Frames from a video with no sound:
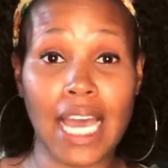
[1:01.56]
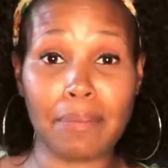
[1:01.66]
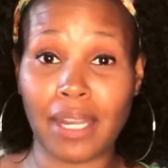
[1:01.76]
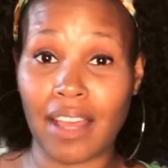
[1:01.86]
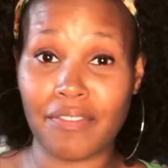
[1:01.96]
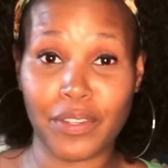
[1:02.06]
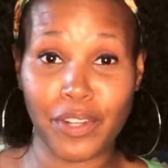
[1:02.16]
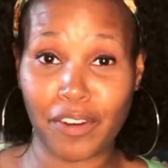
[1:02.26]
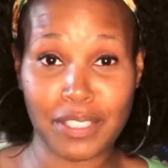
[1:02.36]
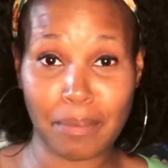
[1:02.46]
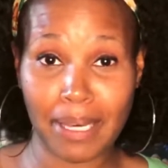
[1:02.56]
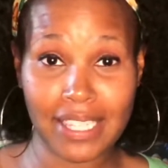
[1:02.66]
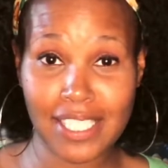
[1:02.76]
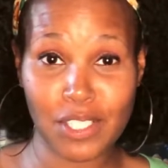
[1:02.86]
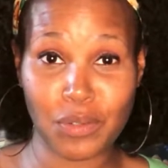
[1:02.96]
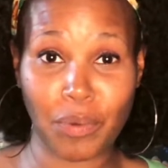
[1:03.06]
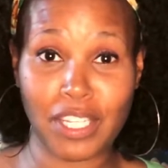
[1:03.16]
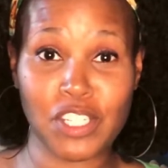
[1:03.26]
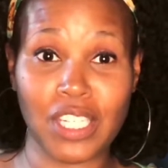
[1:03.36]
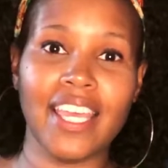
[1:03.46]
did I feel nervous about the
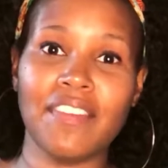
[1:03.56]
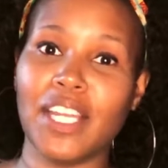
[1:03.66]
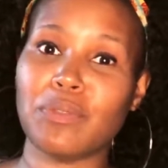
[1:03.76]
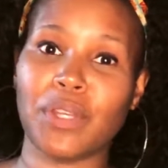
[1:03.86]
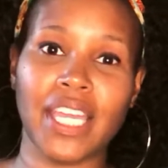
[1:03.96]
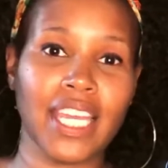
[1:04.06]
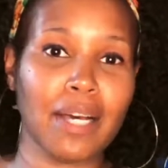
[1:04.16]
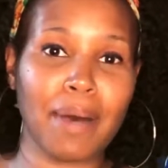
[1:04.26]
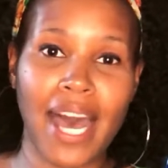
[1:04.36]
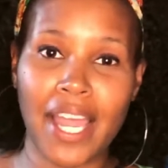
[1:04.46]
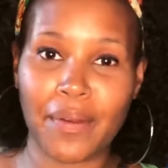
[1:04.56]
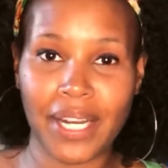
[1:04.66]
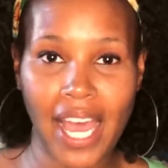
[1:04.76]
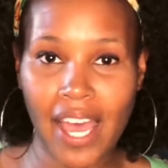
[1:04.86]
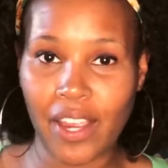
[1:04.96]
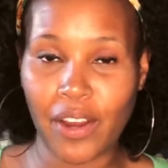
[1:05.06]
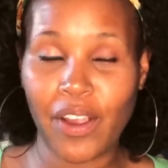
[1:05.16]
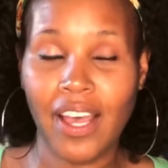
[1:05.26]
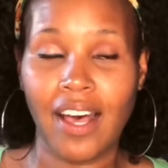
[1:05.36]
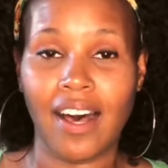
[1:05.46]
situation. Even as we're getting up higher and higher
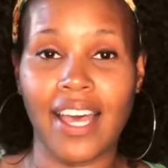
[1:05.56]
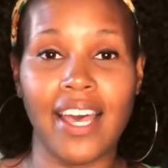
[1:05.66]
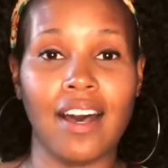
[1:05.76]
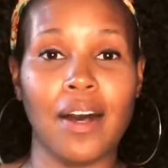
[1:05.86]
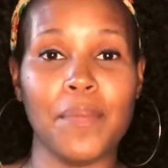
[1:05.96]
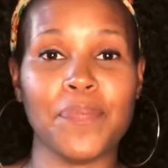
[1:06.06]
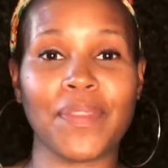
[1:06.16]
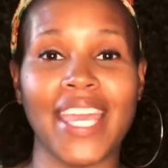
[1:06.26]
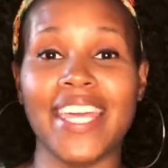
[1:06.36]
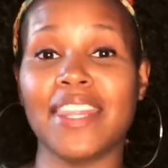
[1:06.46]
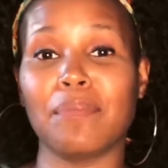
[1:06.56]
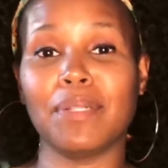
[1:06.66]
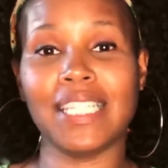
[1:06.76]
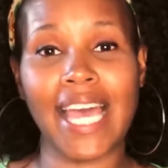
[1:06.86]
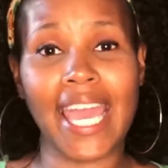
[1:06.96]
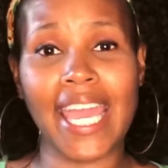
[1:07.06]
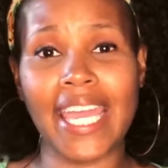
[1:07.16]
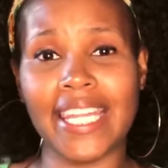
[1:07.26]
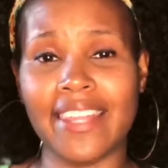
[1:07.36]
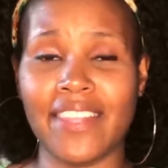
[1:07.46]
in the
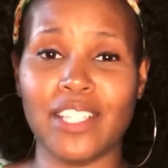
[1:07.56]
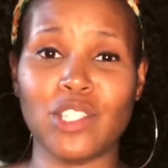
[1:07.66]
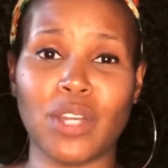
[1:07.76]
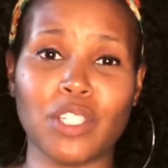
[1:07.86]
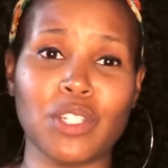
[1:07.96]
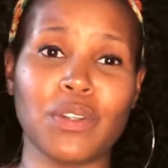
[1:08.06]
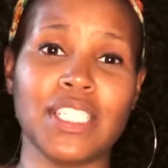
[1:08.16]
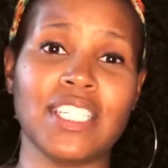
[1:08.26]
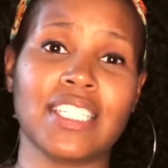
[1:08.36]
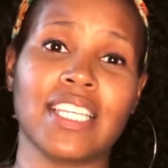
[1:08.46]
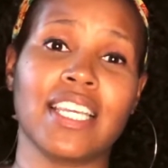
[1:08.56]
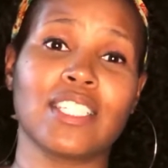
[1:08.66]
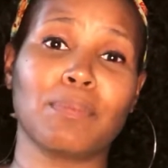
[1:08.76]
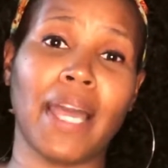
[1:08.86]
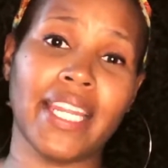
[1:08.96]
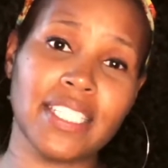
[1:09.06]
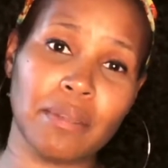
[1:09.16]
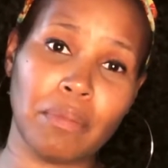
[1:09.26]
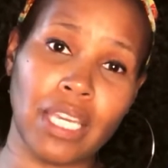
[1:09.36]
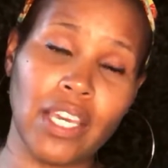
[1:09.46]
plane, and the instructor is just explaining to
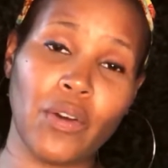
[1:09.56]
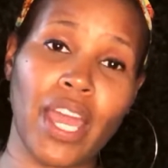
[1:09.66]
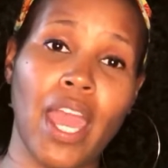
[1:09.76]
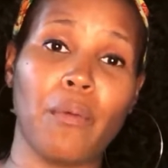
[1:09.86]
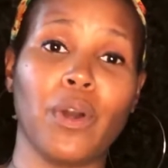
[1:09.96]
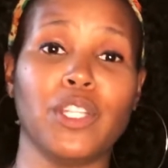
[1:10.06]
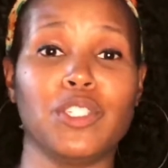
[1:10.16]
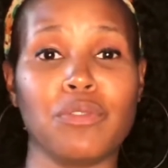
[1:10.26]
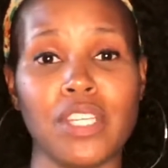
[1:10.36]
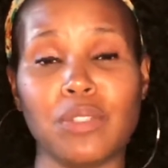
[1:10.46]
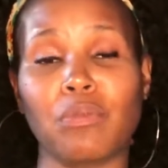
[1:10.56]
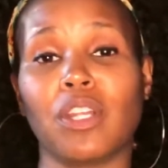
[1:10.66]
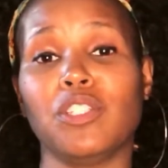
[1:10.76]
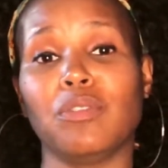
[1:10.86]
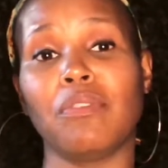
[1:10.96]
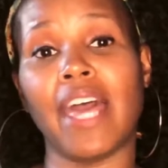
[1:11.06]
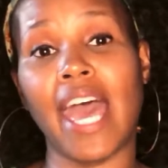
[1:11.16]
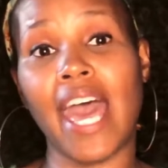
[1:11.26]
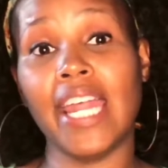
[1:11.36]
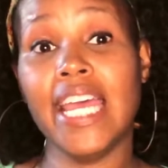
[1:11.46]
me, okay, we're going to do this, we're going to do
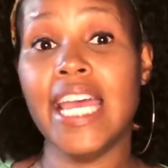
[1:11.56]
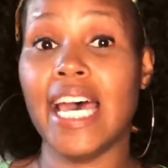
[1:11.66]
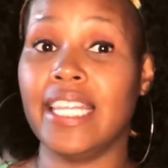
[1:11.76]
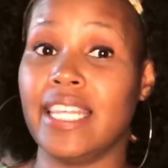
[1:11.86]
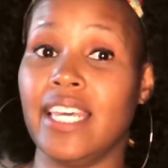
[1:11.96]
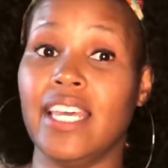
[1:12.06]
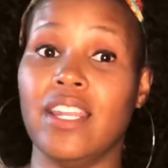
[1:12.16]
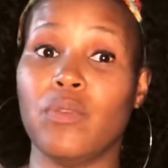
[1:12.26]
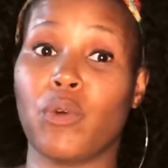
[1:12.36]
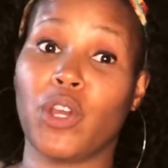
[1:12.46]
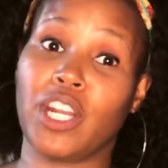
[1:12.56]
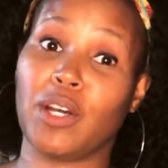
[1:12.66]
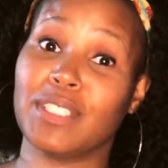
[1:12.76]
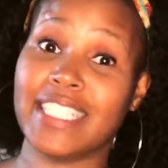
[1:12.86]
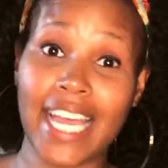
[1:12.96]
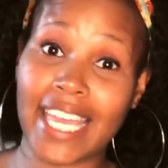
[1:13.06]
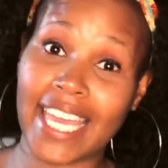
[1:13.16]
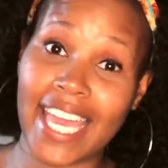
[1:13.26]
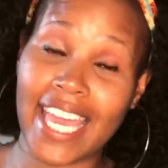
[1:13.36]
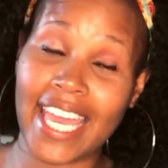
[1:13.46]
that, and then we're going to go
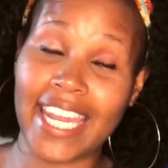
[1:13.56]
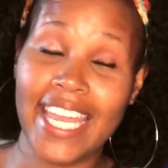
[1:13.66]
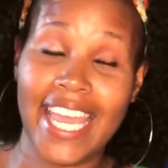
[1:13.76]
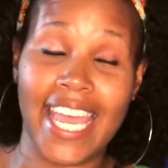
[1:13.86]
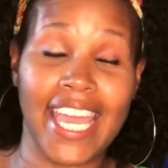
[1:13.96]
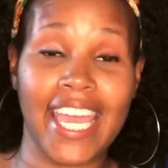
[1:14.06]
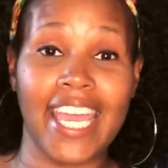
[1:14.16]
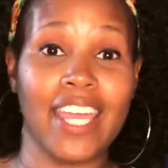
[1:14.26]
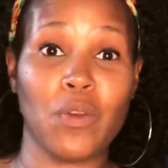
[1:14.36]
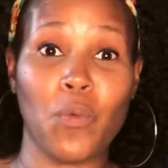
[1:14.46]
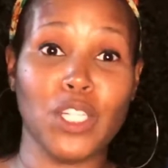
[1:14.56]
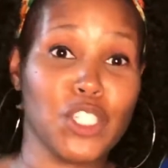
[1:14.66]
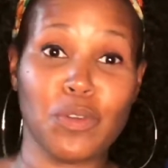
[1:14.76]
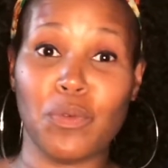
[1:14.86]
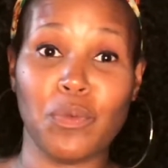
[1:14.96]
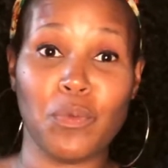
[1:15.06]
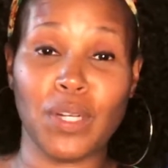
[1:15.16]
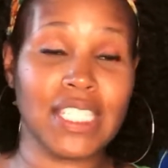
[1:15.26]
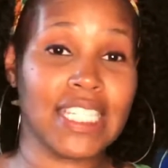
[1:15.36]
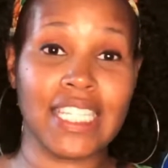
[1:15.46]
second, and once
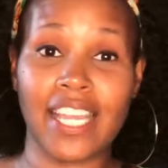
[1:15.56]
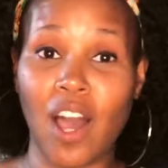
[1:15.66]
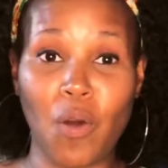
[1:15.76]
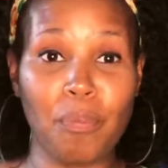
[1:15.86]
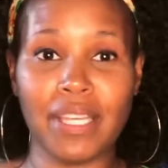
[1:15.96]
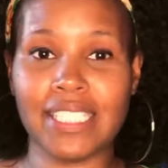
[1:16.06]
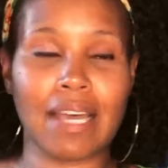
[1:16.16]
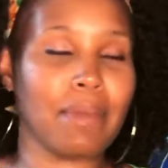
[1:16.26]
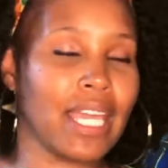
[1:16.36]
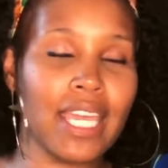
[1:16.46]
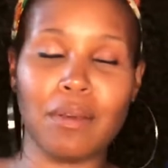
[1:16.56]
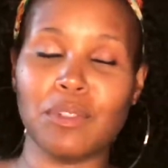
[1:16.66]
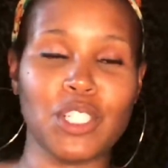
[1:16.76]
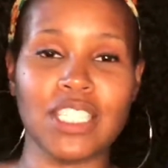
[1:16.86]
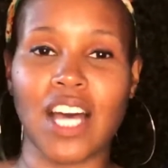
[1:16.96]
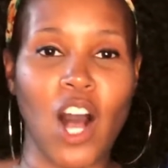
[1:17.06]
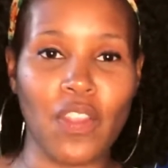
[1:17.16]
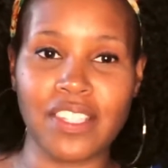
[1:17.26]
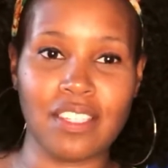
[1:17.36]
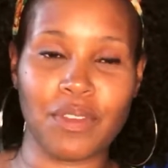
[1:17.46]
this thing opens, I mean, it was just all
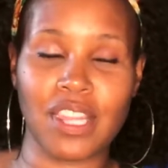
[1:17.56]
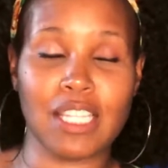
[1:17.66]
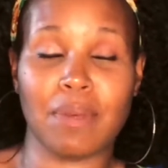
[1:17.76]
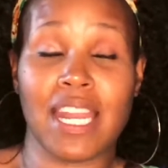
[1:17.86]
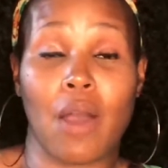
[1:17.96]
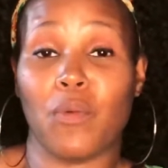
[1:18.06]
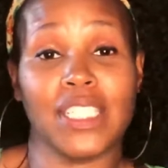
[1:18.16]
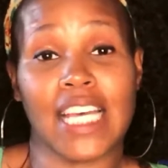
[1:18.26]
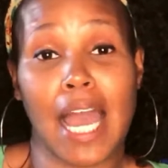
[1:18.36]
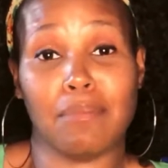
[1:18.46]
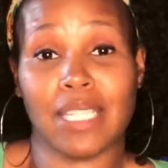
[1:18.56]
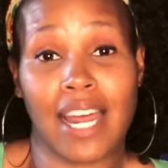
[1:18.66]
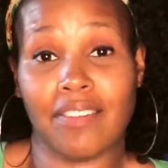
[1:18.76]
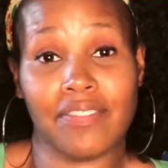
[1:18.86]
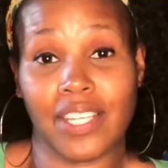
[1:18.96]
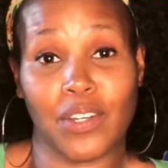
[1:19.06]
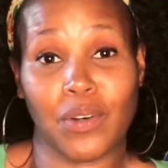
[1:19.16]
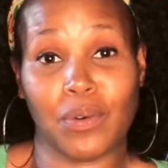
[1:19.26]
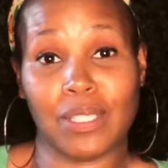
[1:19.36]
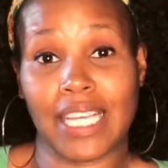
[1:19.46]
these different things, but not one time did I
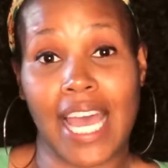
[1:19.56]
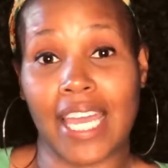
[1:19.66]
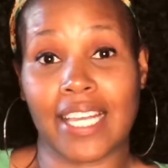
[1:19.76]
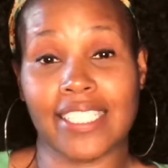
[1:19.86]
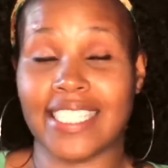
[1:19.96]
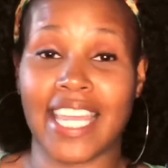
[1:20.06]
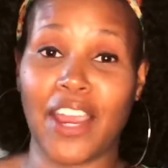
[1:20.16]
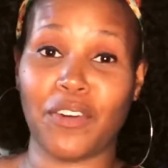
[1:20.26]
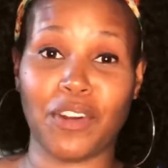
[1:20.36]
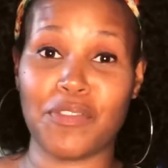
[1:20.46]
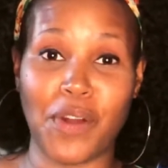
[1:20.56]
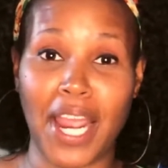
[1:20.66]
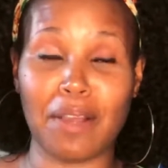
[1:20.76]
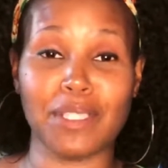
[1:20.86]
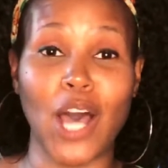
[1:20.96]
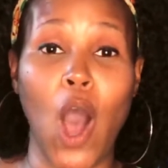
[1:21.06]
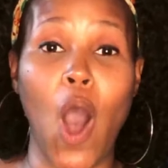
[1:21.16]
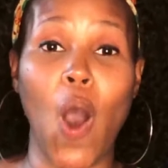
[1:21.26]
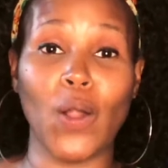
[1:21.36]
feel like scared or afraid. It was all